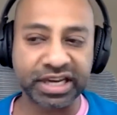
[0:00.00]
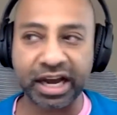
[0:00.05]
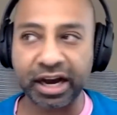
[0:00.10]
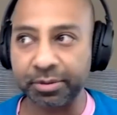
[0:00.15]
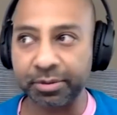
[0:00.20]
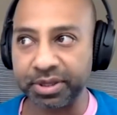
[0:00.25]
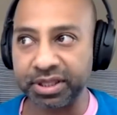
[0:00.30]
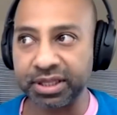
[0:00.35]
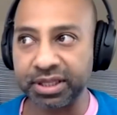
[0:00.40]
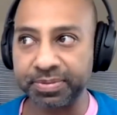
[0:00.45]

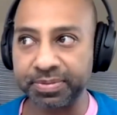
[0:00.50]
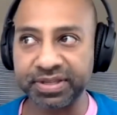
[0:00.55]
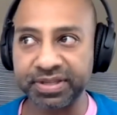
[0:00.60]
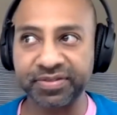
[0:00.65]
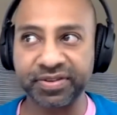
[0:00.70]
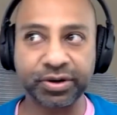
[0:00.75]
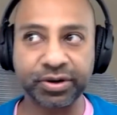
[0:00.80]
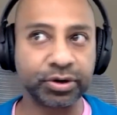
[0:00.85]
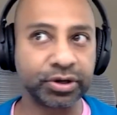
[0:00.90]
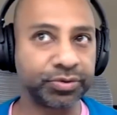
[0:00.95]
now I'm in the
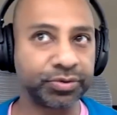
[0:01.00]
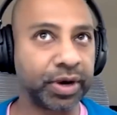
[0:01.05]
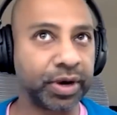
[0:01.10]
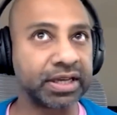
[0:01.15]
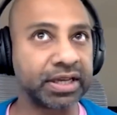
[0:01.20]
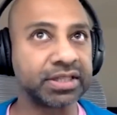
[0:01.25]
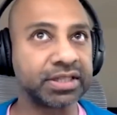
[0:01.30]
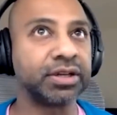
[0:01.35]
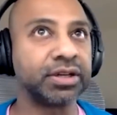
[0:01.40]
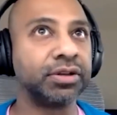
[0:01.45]
Pacific
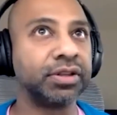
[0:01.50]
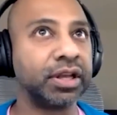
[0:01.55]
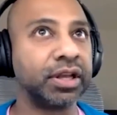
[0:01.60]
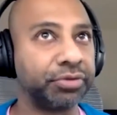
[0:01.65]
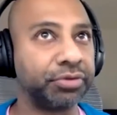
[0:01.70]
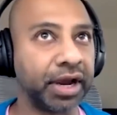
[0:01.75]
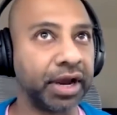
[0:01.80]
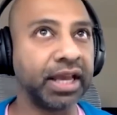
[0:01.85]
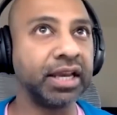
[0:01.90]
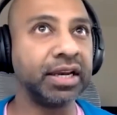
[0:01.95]
Northwest, so the
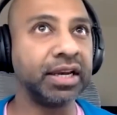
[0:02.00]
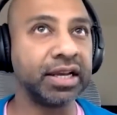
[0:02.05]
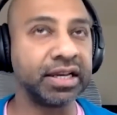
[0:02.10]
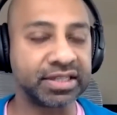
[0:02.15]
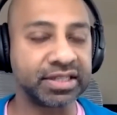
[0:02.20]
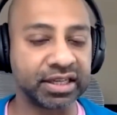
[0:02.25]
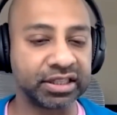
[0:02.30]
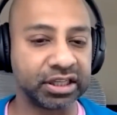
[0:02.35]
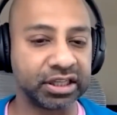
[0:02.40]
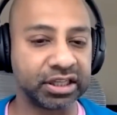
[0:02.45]
rain
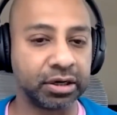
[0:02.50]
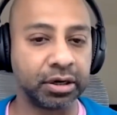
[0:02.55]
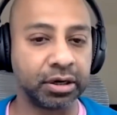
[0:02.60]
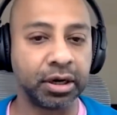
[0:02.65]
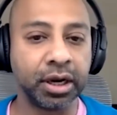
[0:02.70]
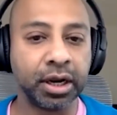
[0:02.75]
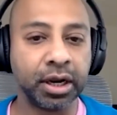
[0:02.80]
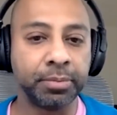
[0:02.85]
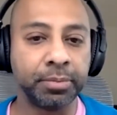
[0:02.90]
is such a